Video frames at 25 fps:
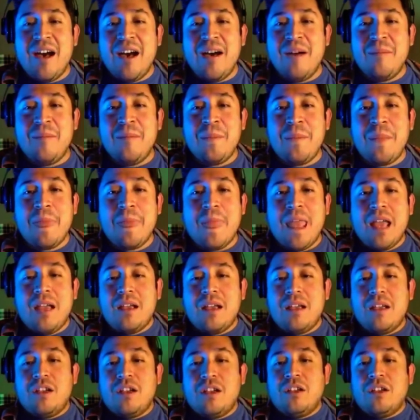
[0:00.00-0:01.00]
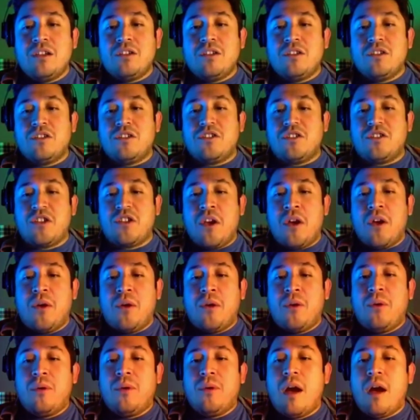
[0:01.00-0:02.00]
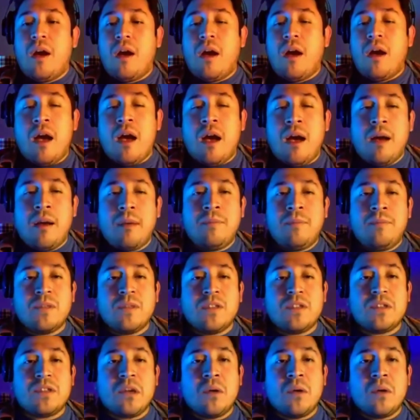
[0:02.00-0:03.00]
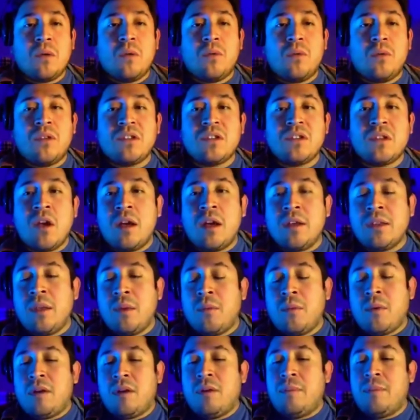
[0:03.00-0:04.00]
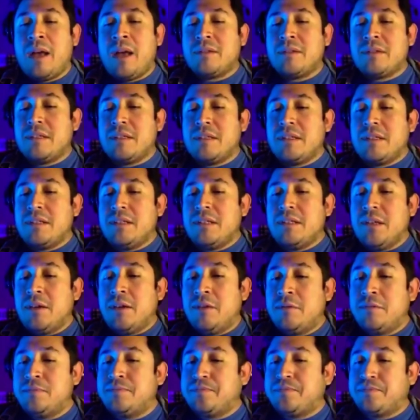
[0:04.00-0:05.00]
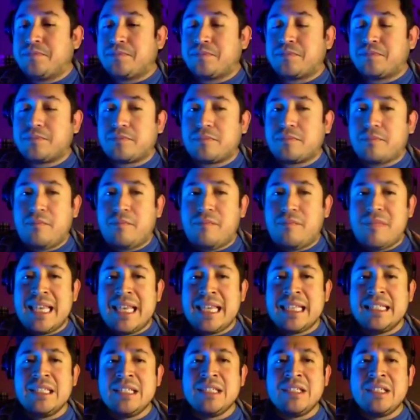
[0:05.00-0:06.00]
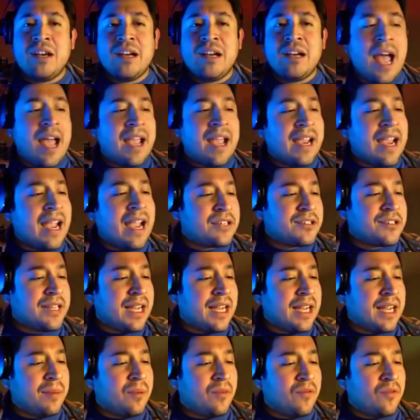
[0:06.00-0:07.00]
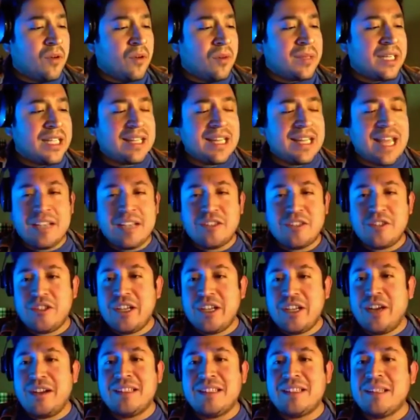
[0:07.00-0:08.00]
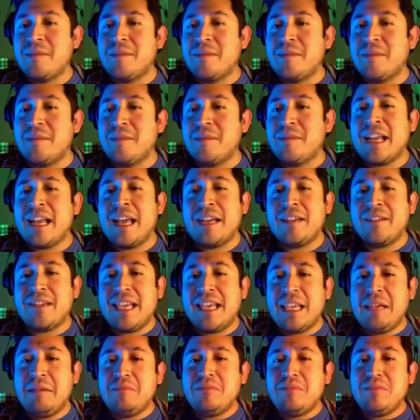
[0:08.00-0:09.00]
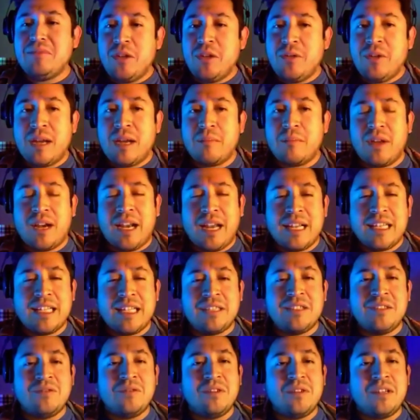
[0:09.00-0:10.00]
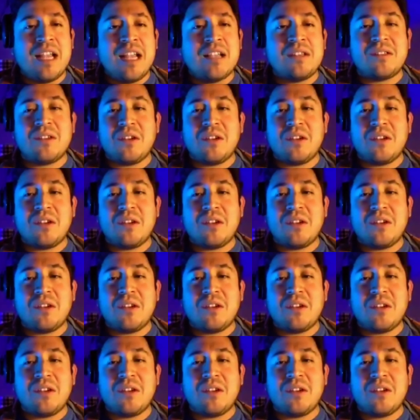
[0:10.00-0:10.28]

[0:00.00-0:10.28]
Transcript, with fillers: Um, so um, so the song that we are about to do is a song I actually I performed it last year. It's something that I kind of keep doing, but I didn't